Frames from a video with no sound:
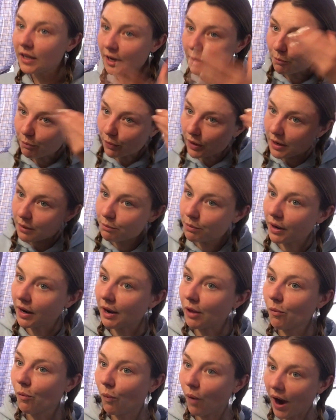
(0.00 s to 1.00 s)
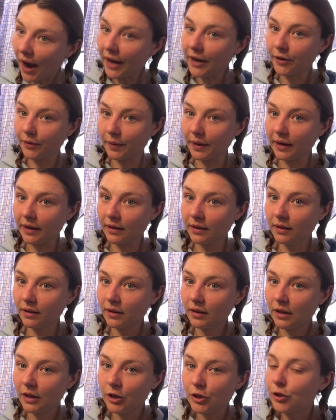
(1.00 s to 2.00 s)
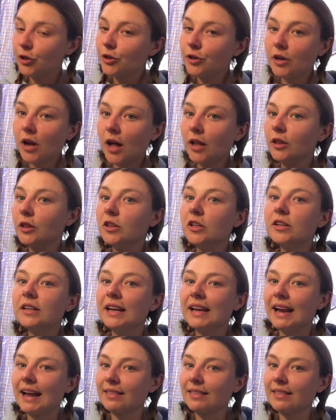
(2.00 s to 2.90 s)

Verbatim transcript: at brain-body wiring, you're not looking